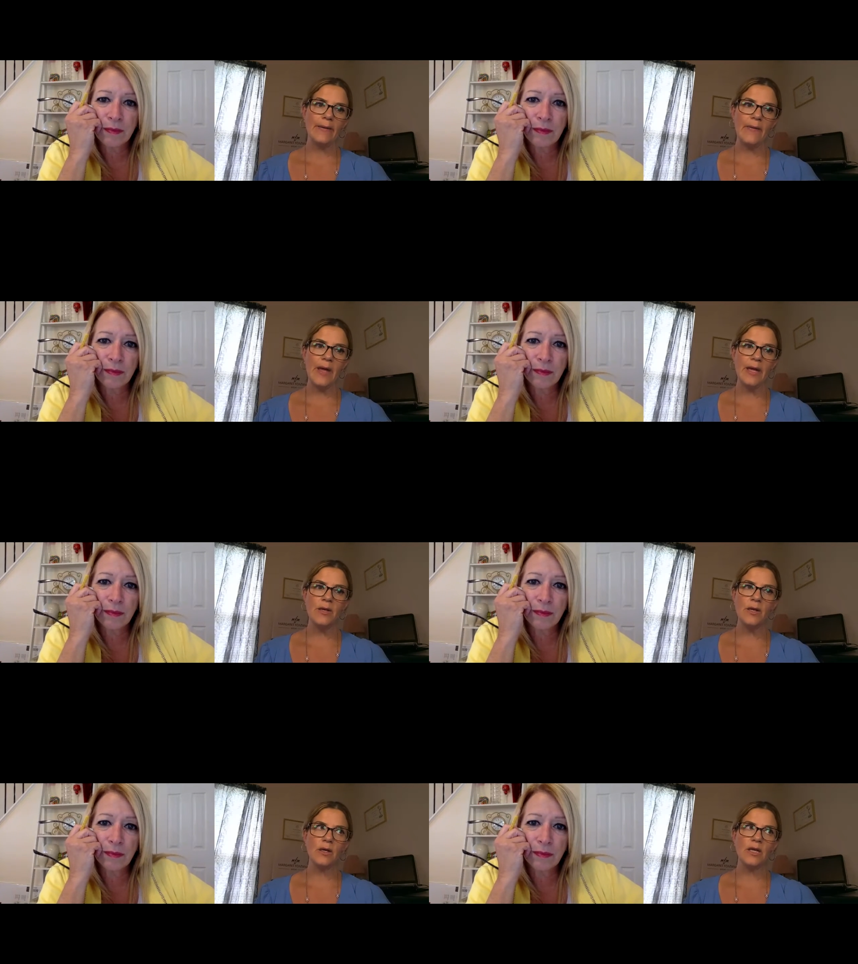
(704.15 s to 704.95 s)
Speaker 1: And
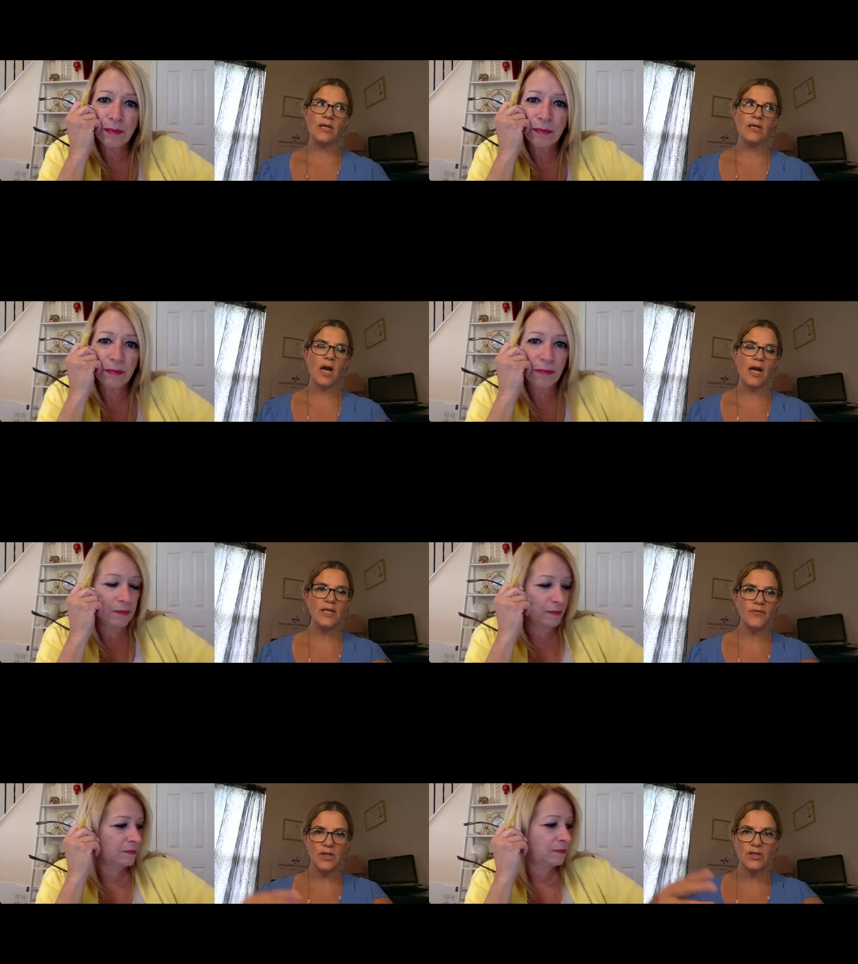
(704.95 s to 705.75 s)
then it
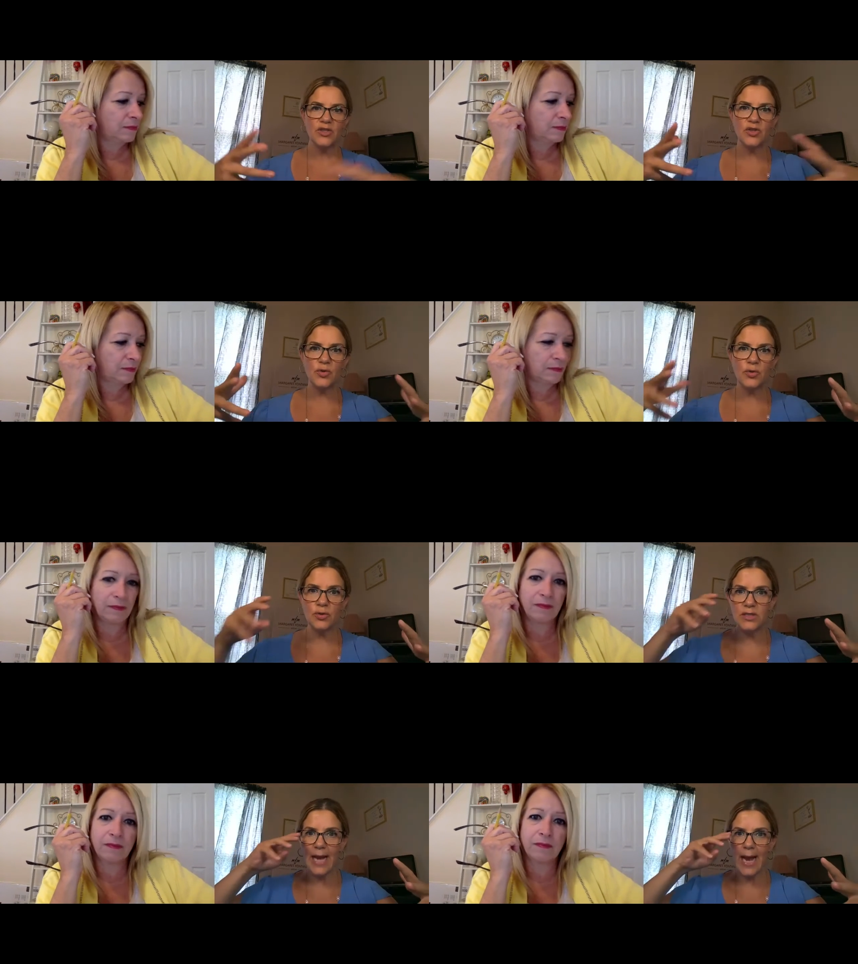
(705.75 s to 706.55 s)
kind of
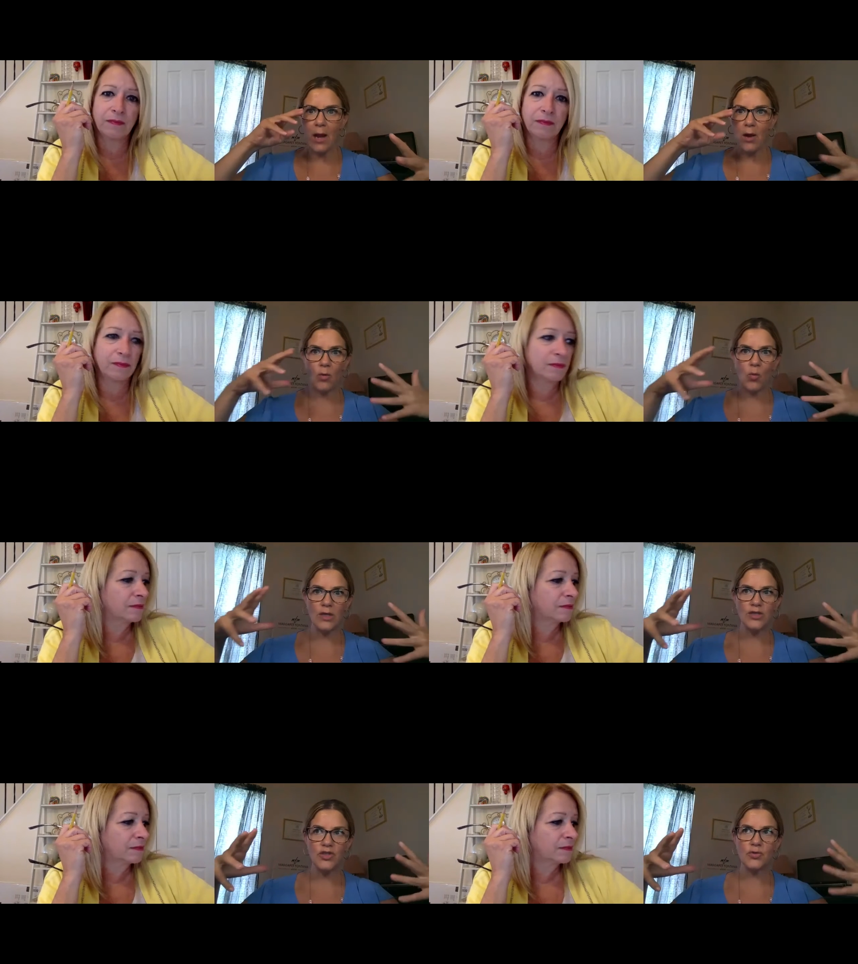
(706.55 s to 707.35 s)
exudes
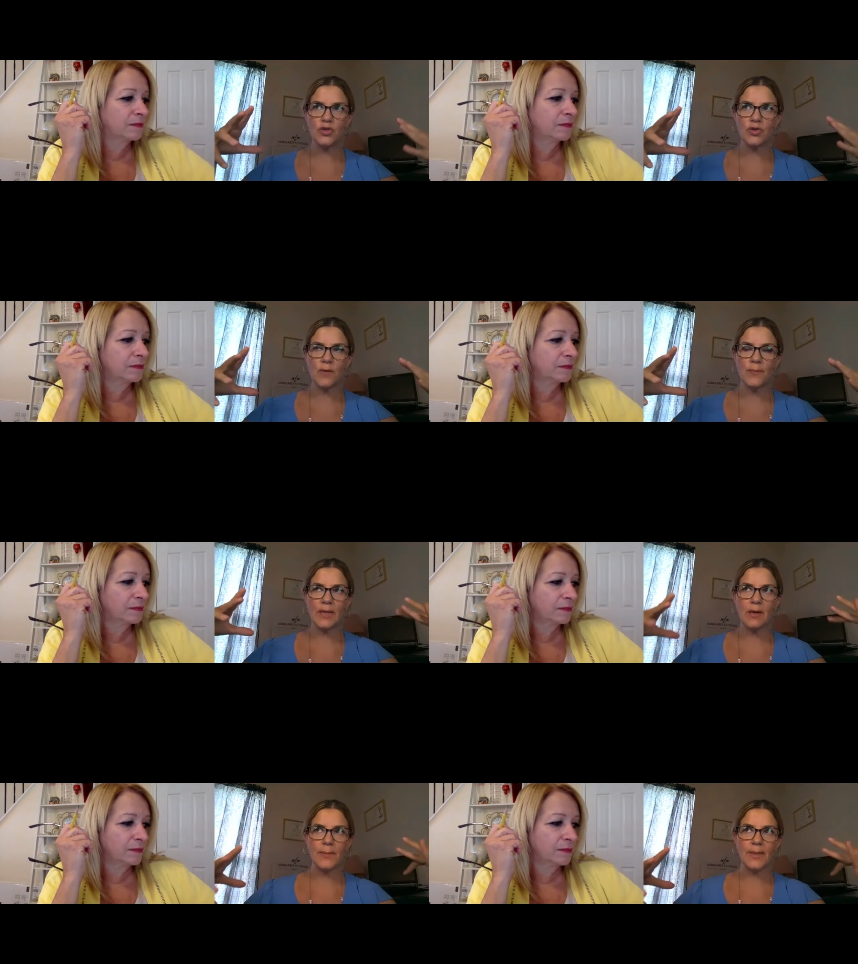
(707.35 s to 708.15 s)
out once you
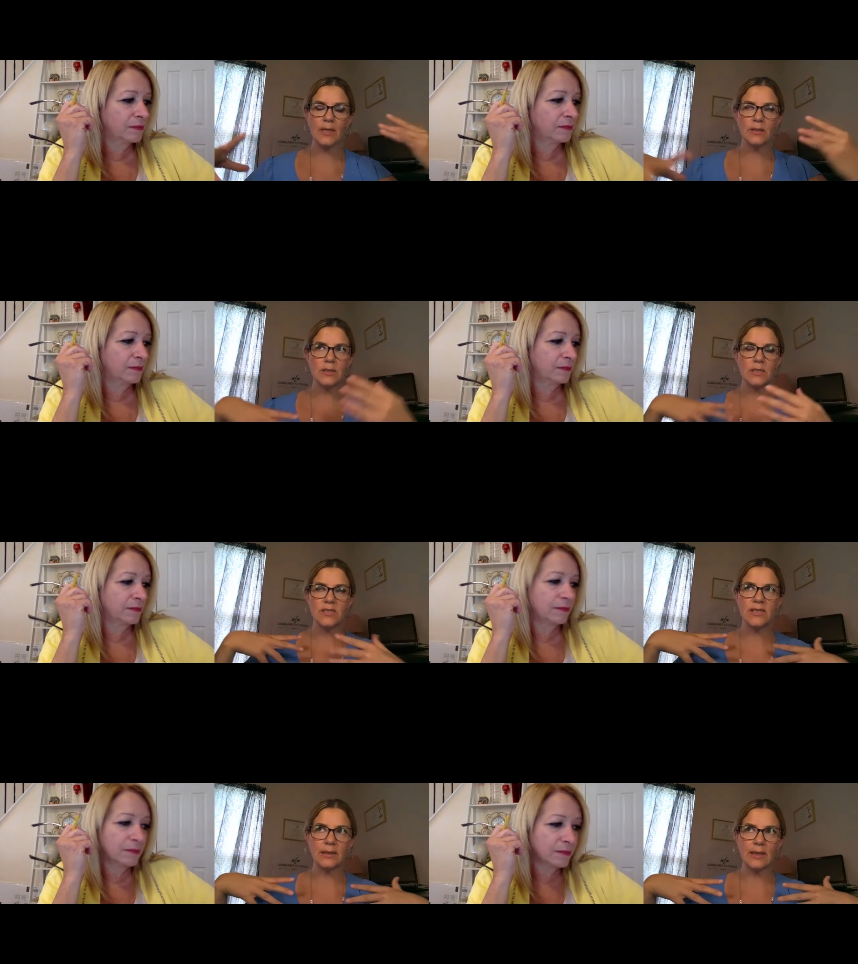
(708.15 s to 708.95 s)
start becoming
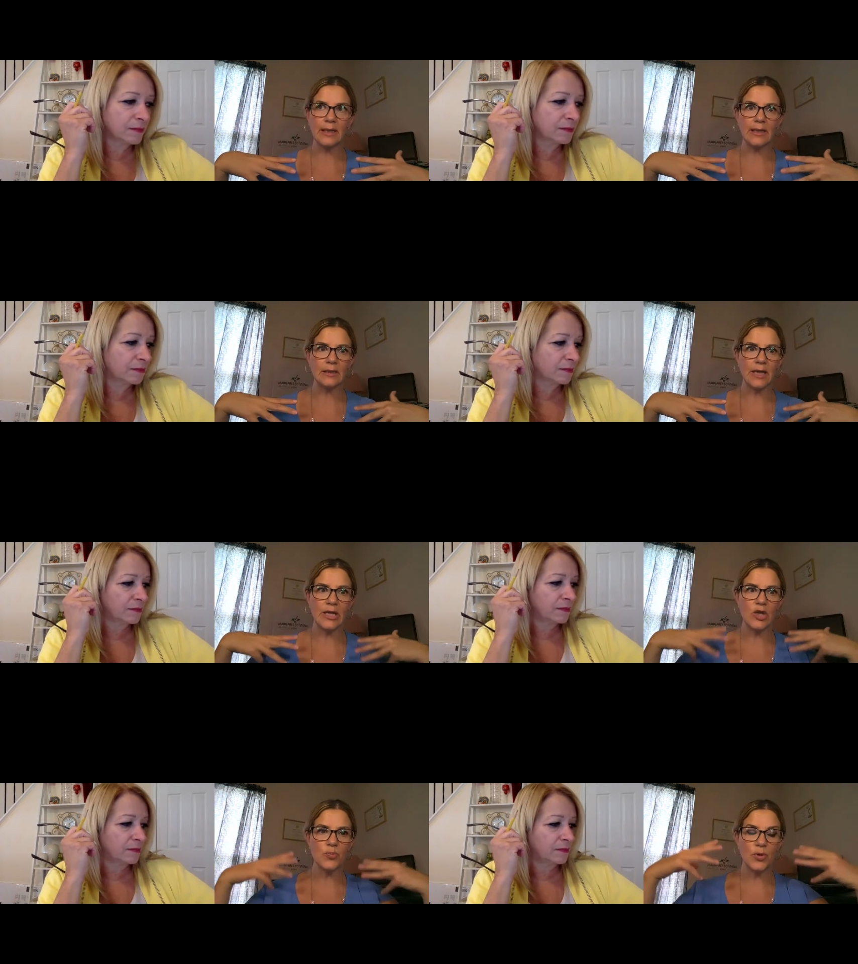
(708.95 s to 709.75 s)
consistent and
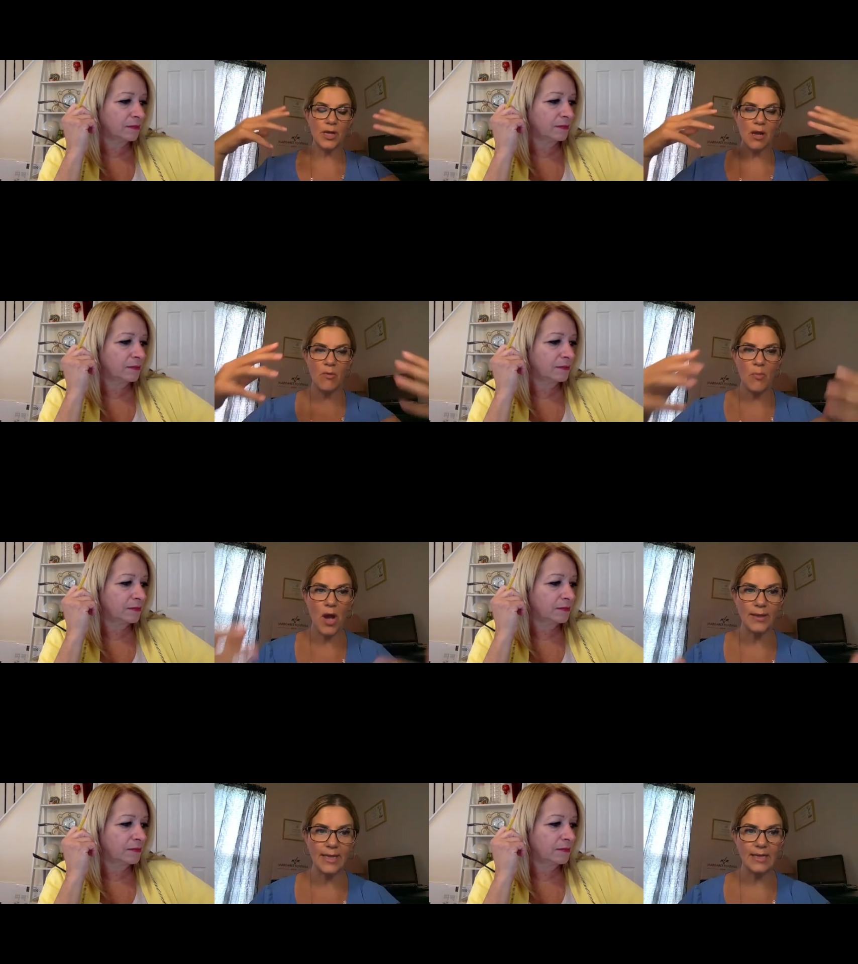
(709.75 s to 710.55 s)
like you're putting out a
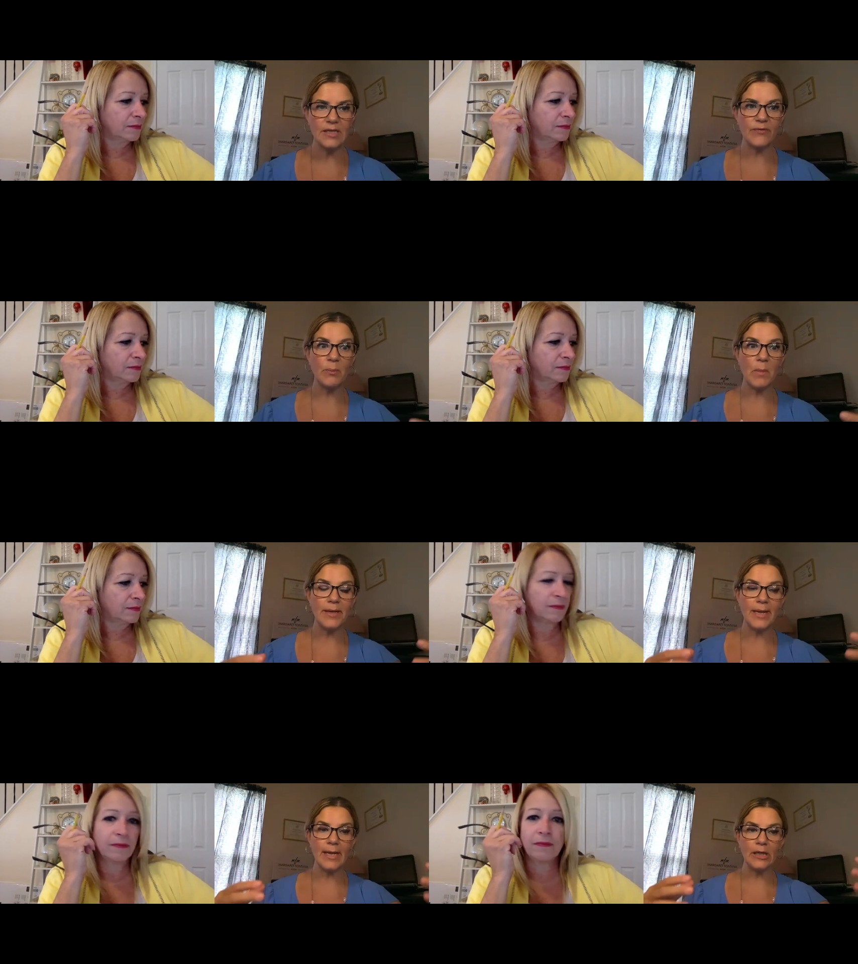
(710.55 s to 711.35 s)
podcast every
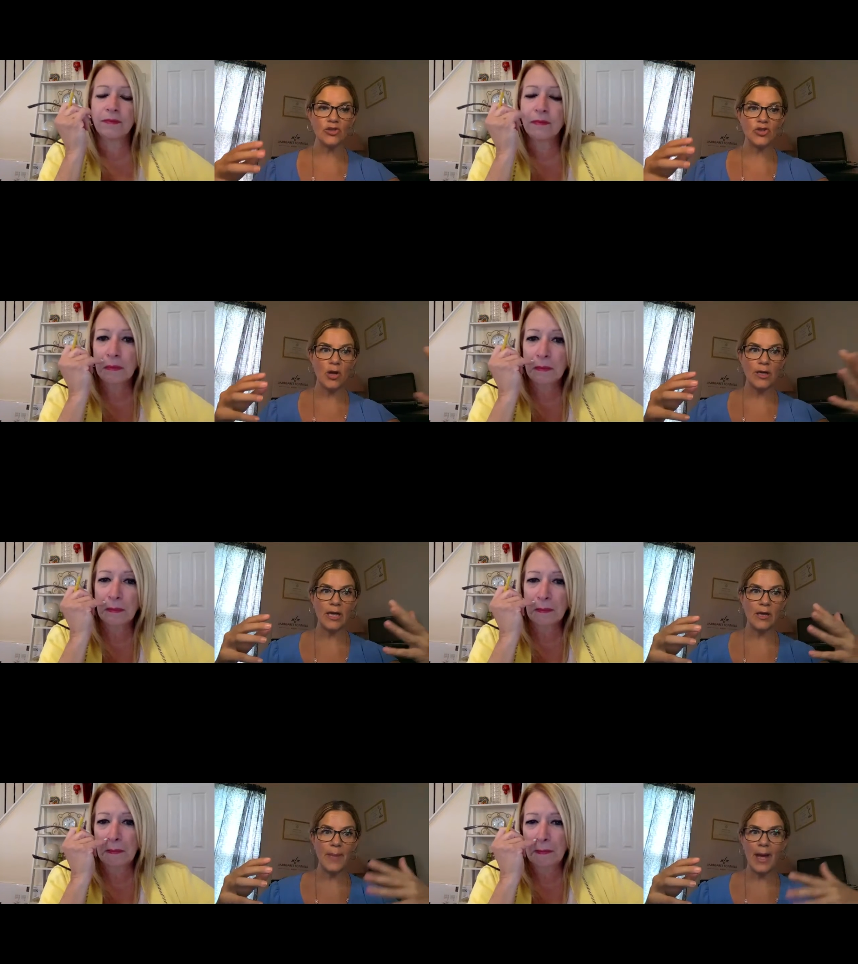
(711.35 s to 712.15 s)
Monday and you're
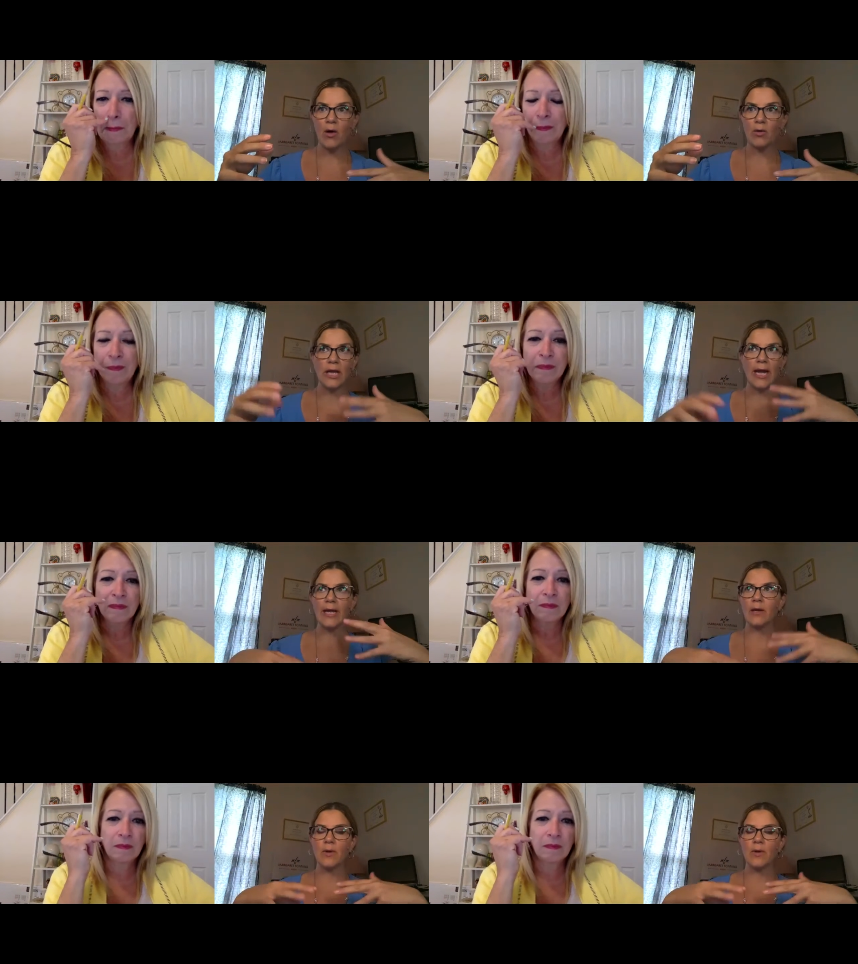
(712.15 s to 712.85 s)
talking about like,